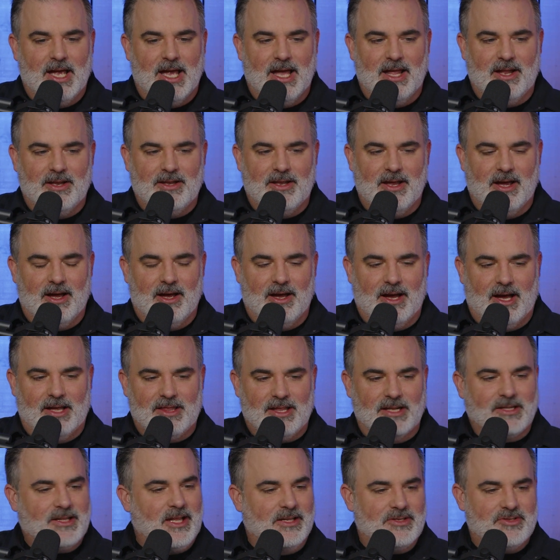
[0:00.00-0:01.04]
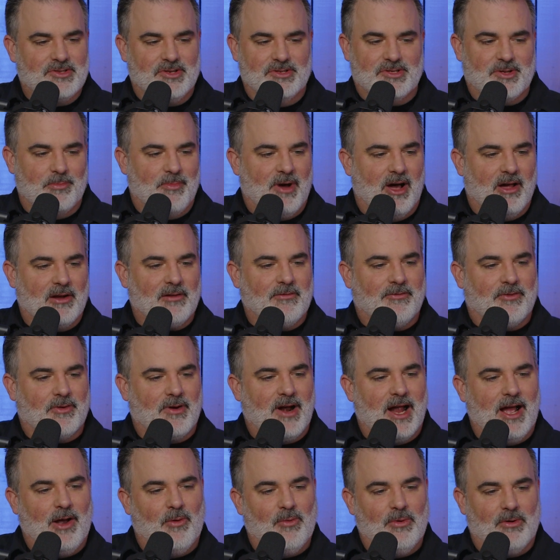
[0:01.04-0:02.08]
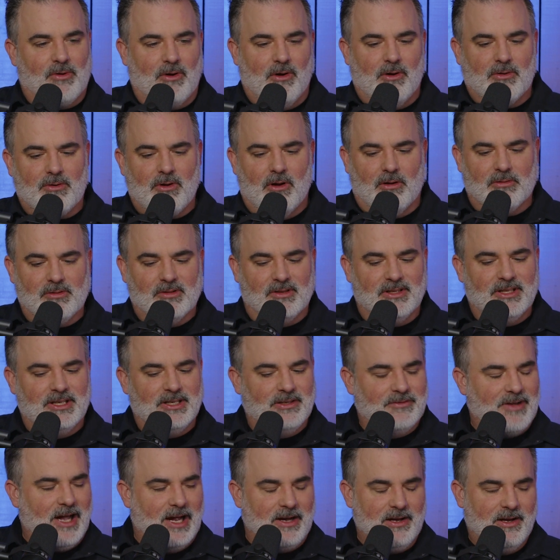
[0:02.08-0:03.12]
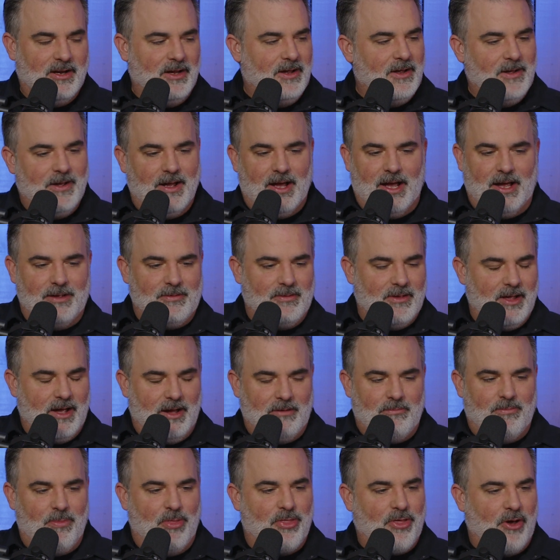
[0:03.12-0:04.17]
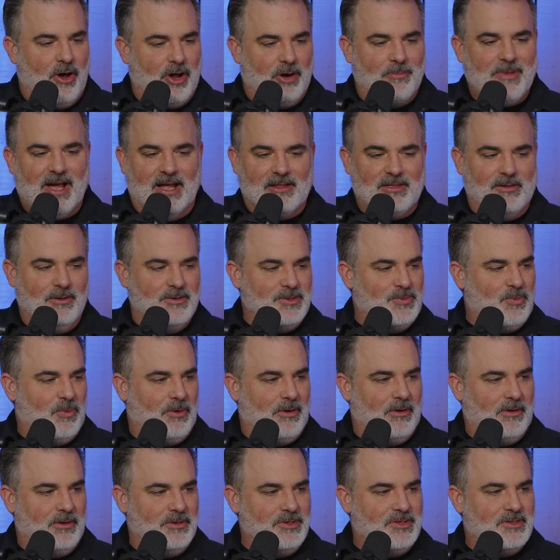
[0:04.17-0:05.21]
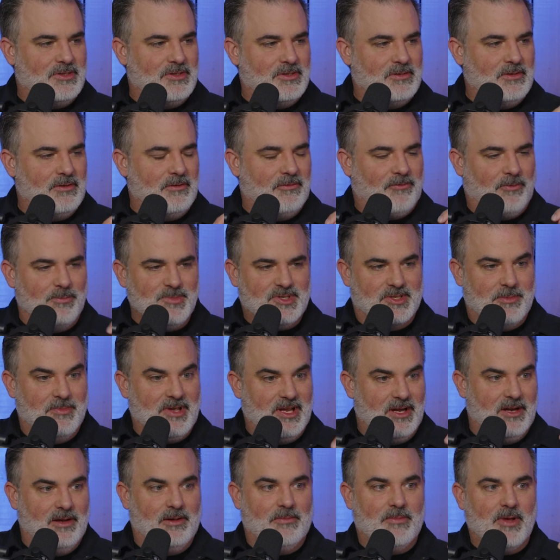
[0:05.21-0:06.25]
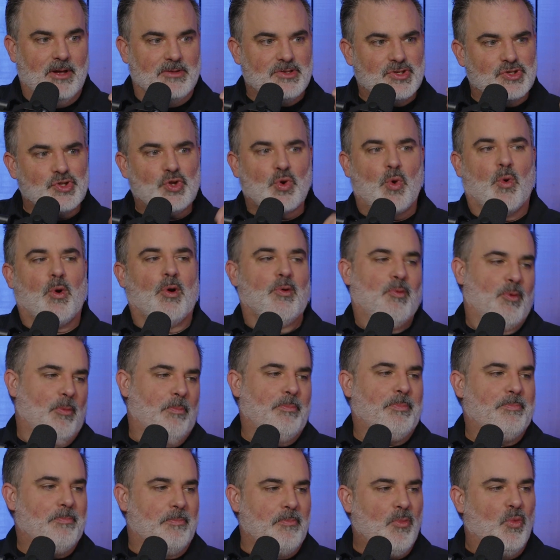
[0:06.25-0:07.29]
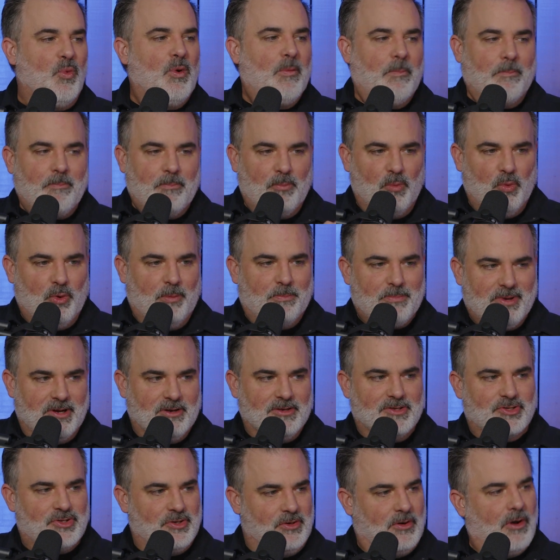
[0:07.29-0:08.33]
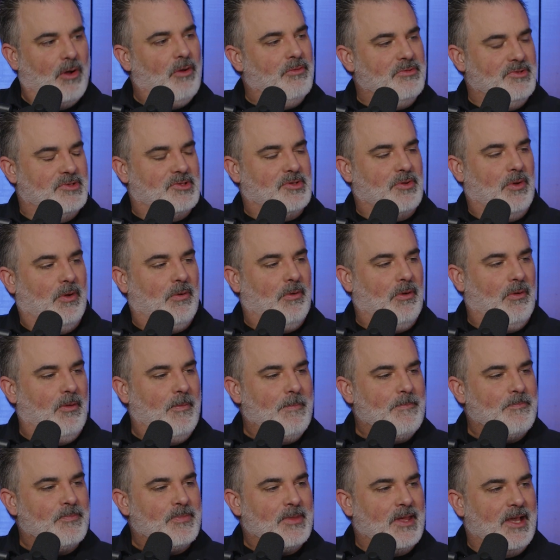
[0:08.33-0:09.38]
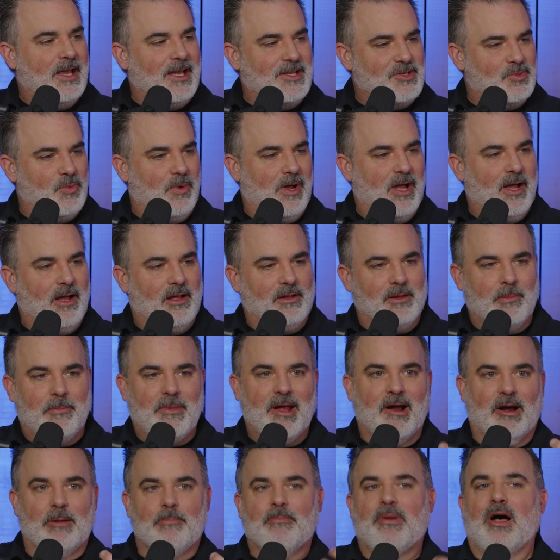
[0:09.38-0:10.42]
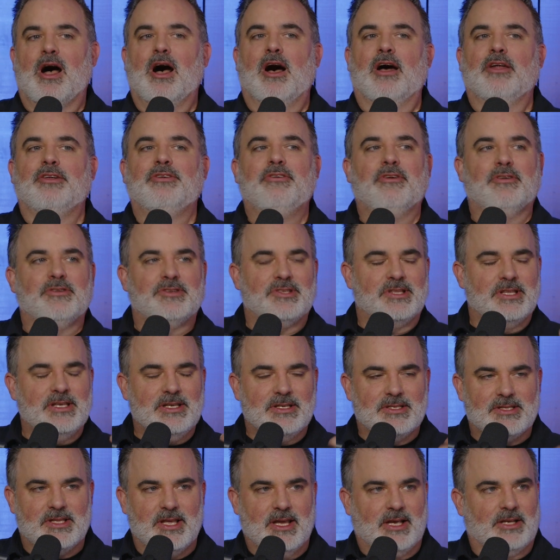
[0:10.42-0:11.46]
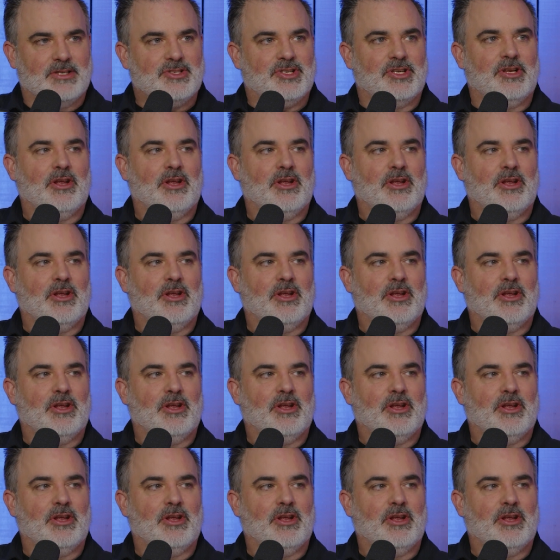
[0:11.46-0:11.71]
And I think that's just a model for how we're all called to live. I thought about those words from Simeon, a sword will pierce your own soul as well. And Mary ponders these things.